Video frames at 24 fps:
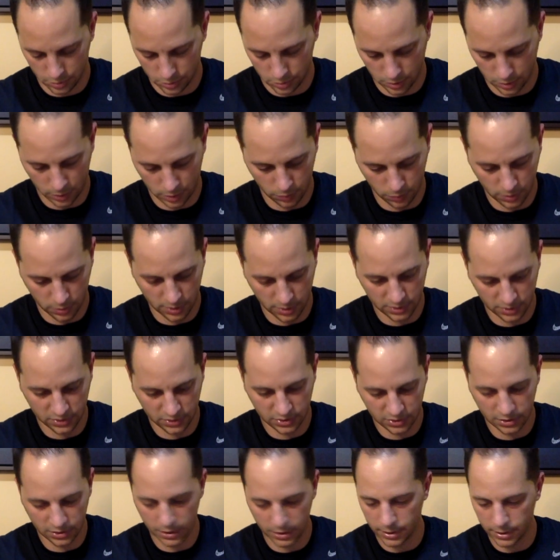I want to
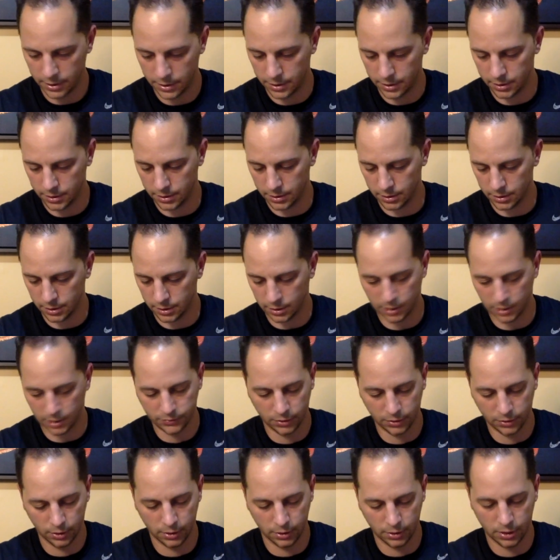say, I'll have
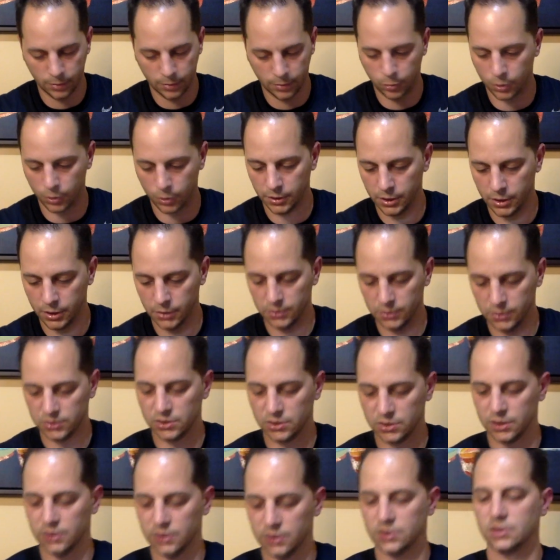to look it up what year this
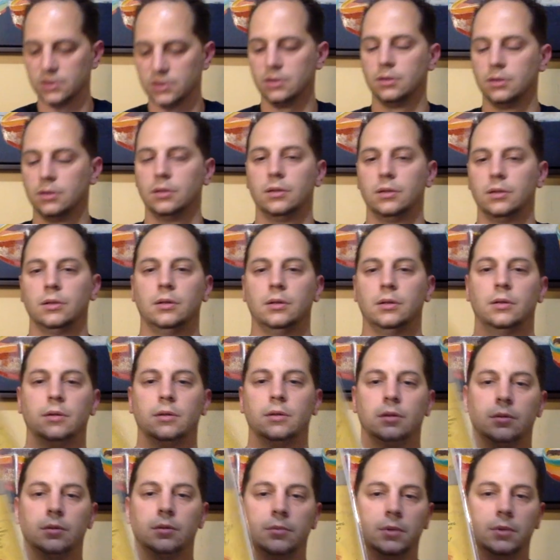is.
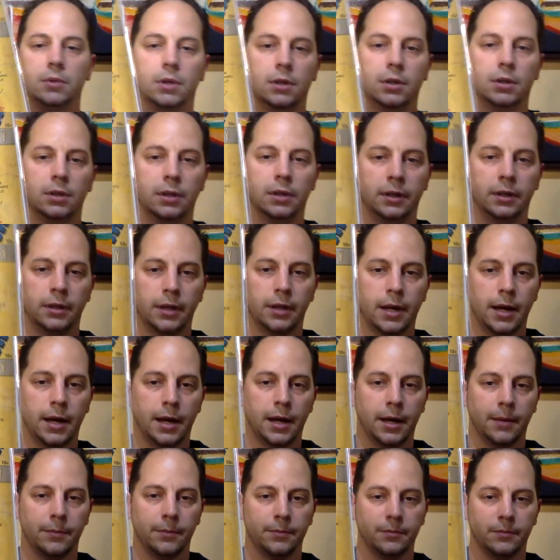Well, look at
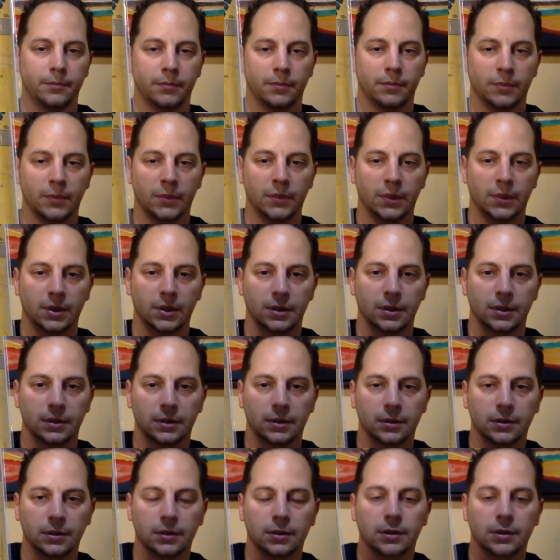that.
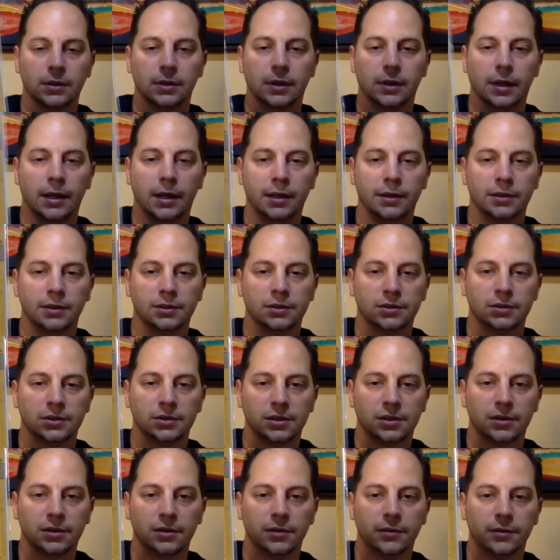That is
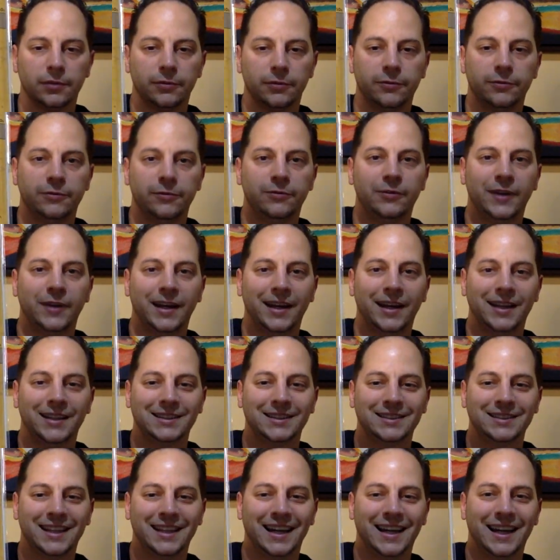
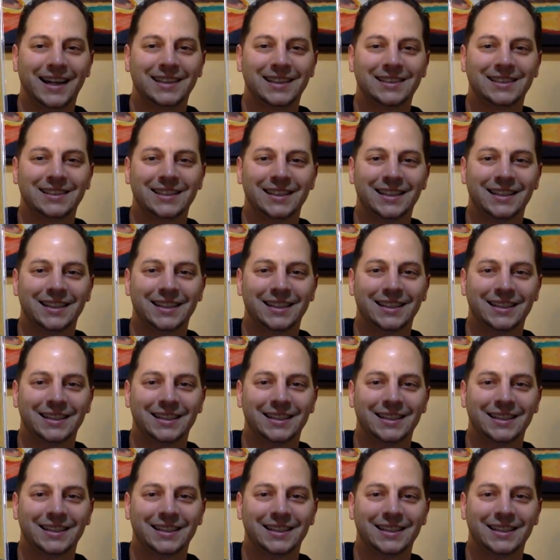fantastic